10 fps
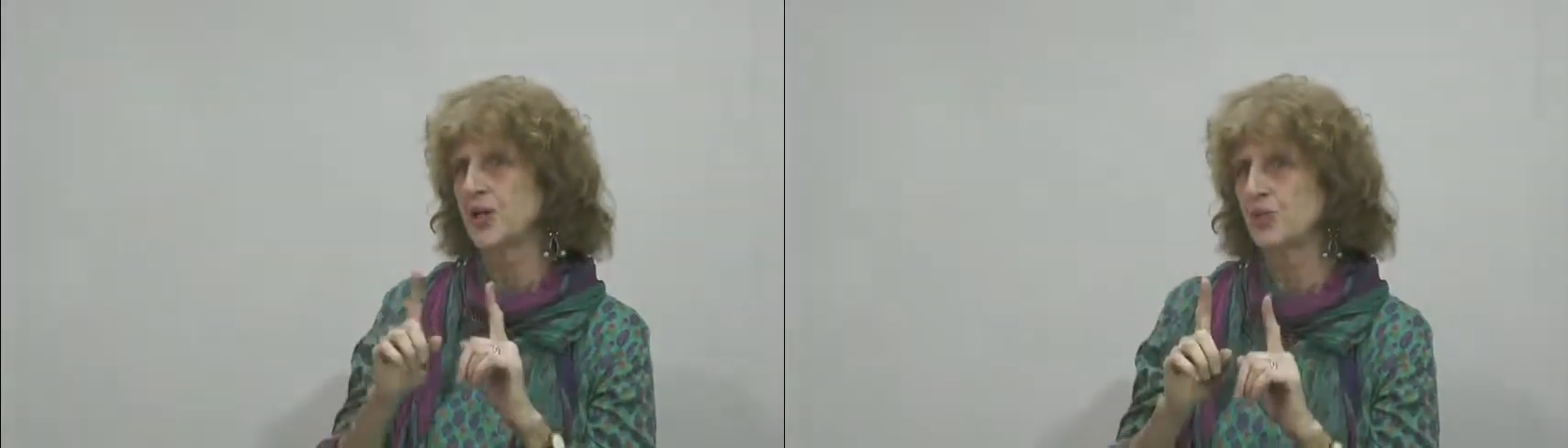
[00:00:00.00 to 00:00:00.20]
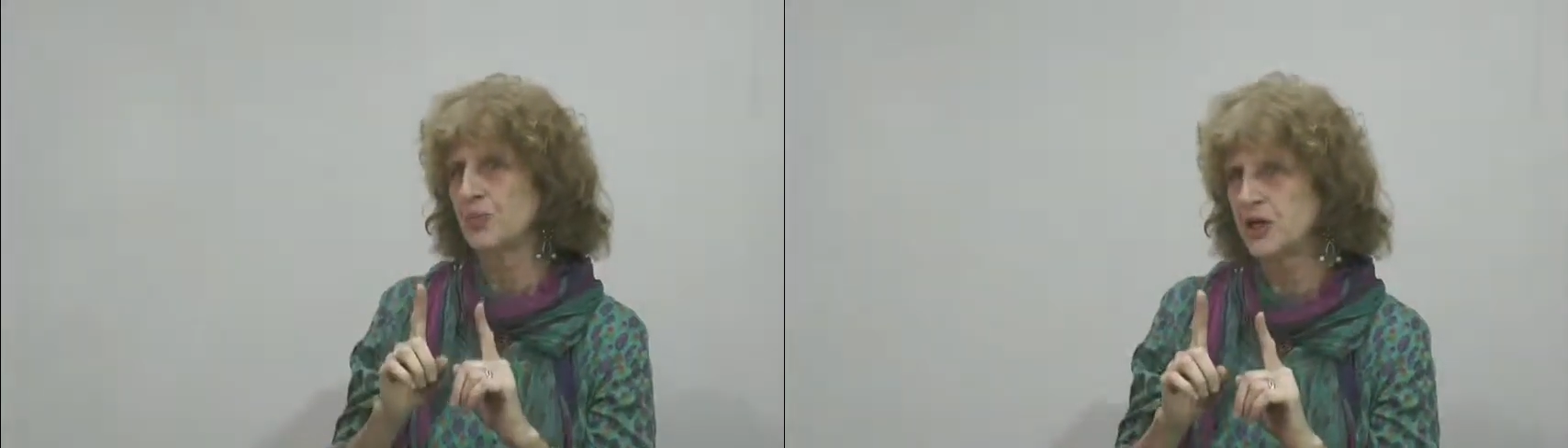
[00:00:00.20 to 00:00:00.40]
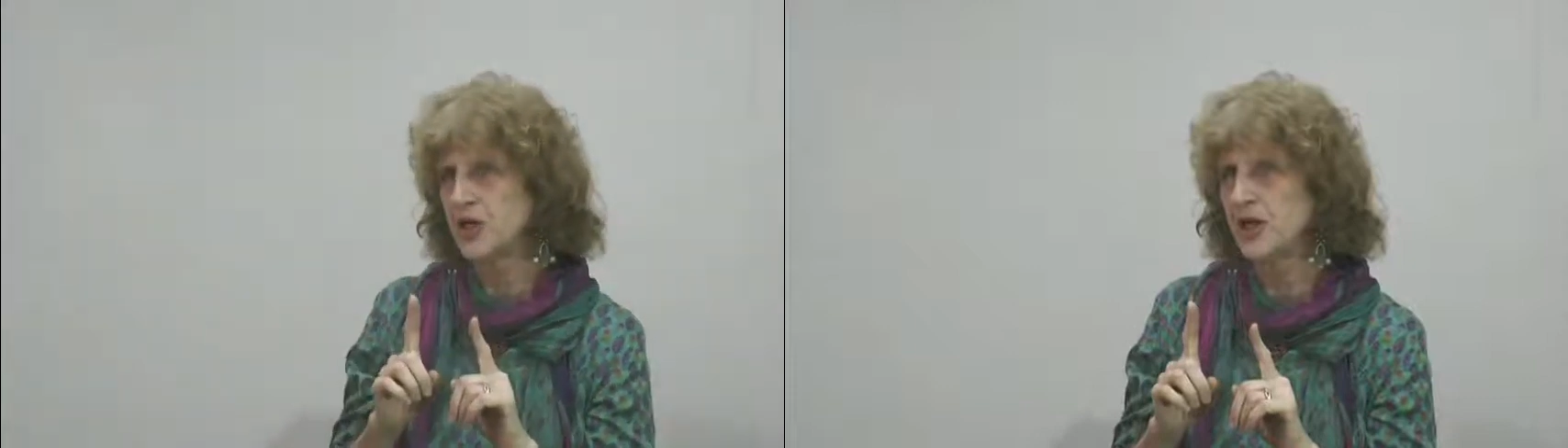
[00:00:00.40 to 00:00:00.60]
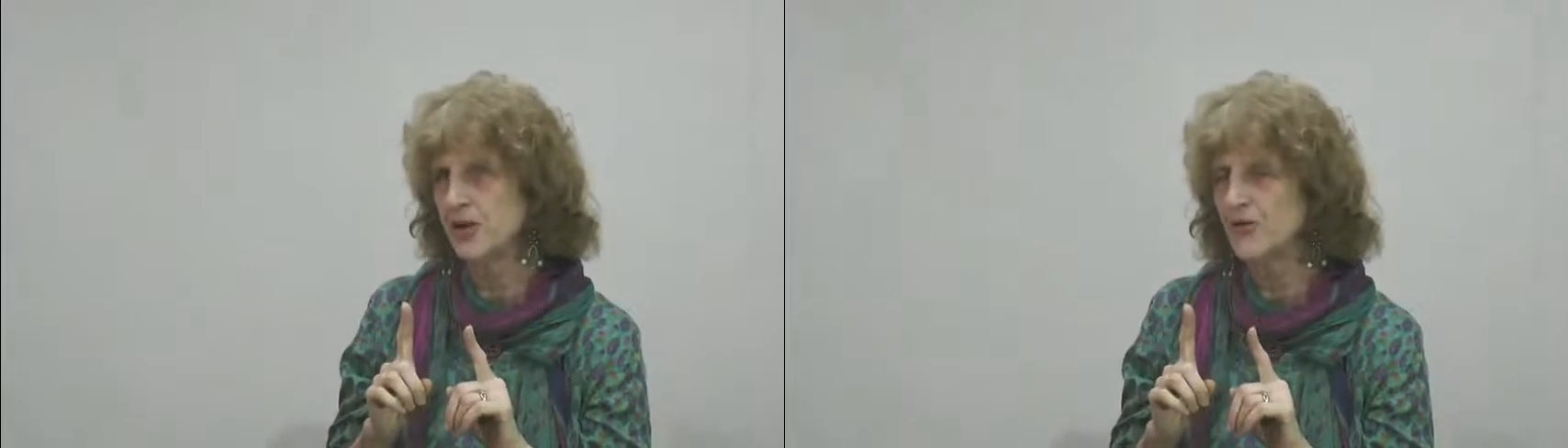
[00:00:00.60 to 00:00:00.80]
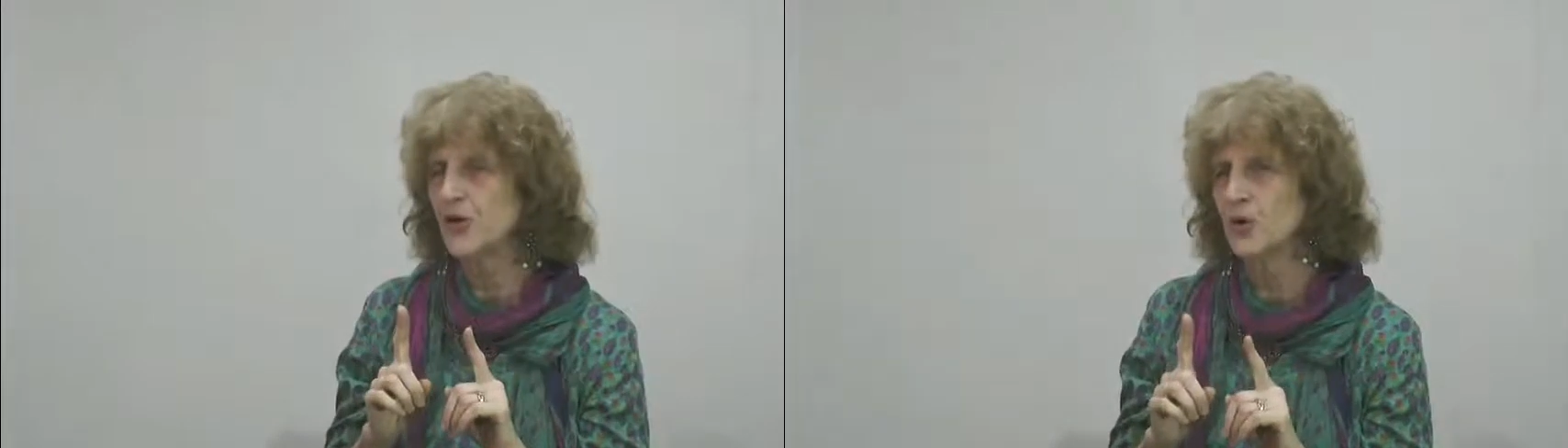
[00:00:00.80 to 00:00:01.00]
especially
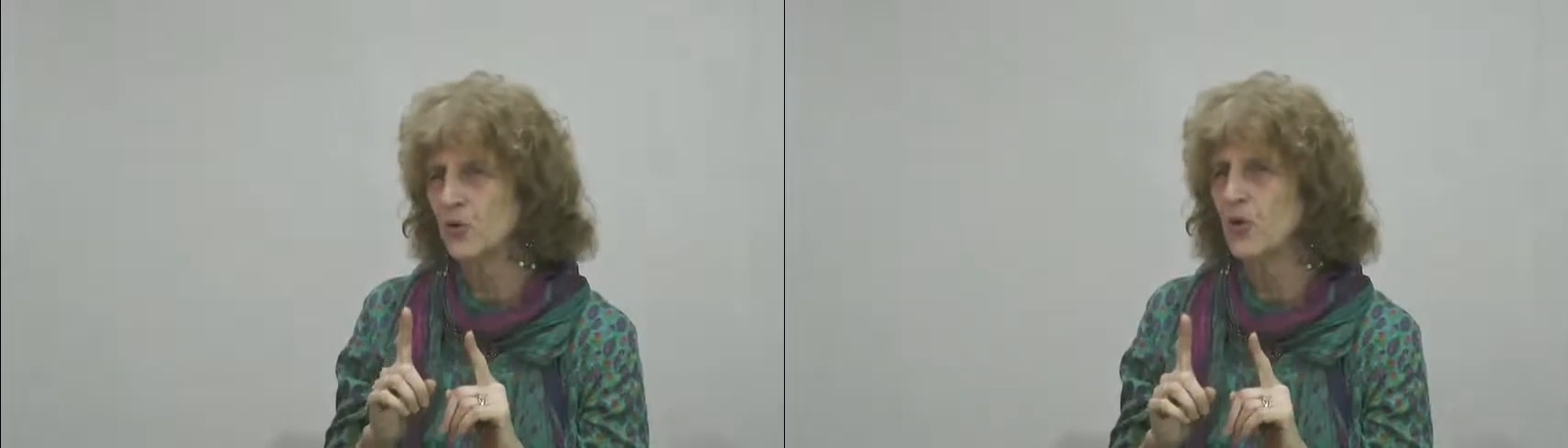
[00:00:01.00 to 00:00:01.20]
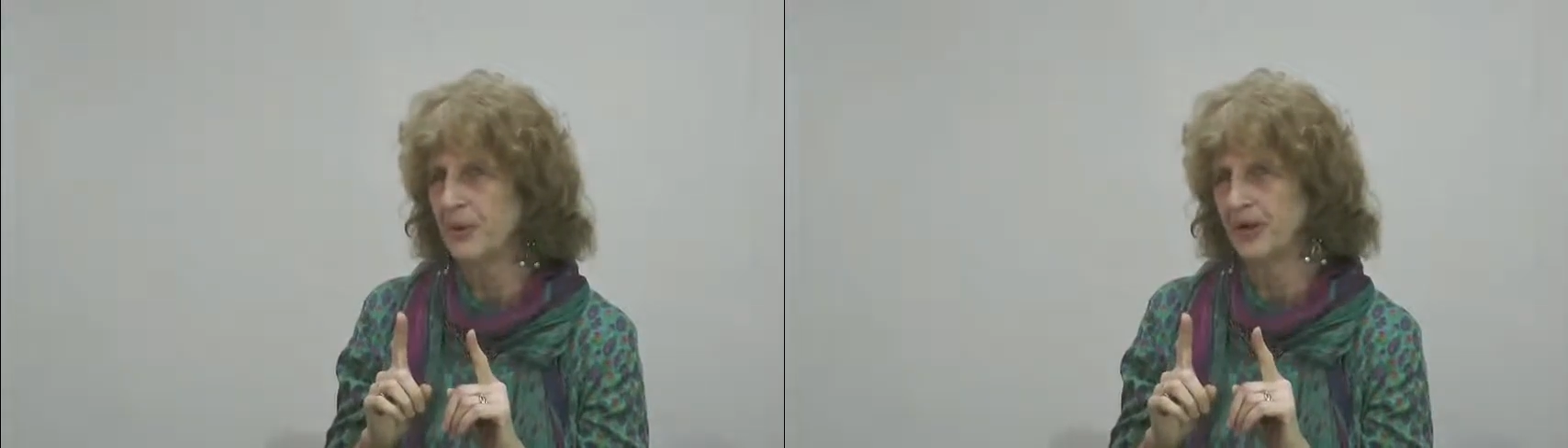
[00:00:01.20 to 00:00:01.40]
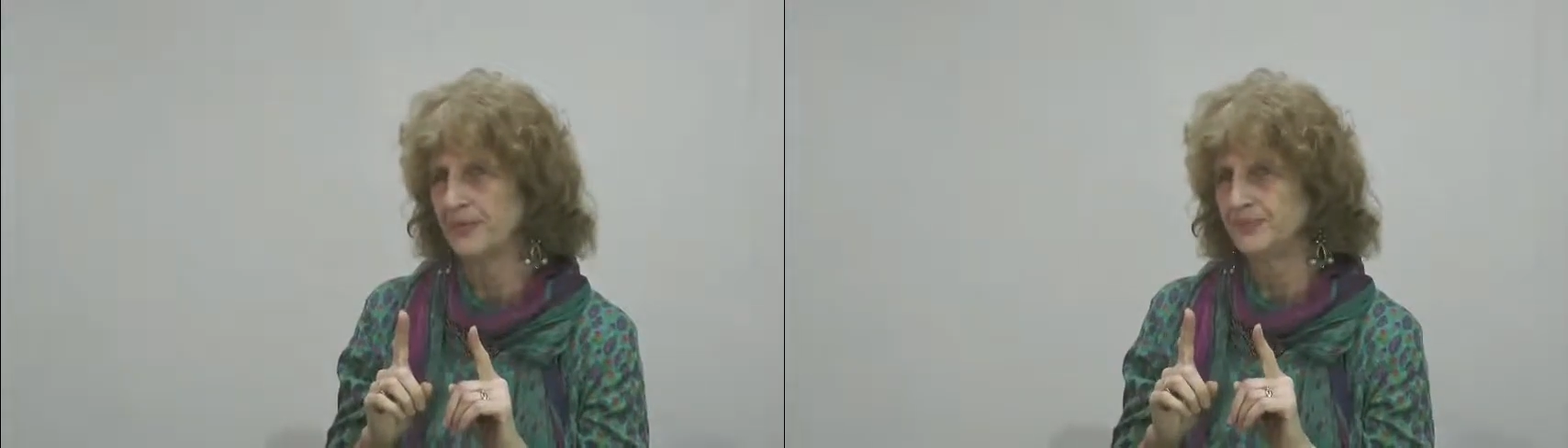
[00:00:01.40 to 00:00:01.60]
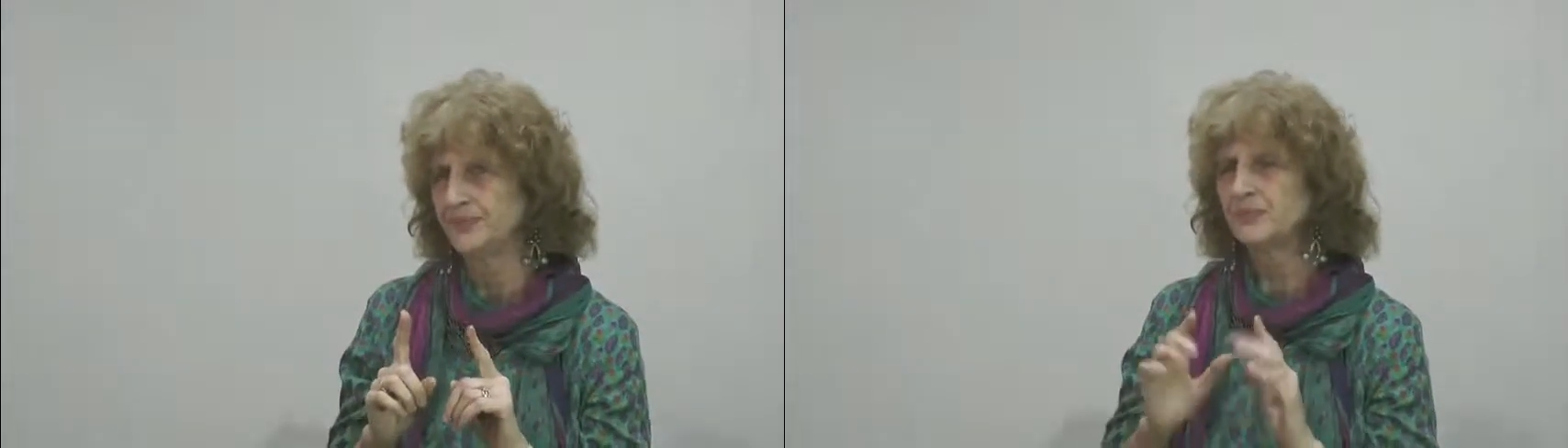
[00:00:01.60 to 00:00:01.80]
if you're a woman.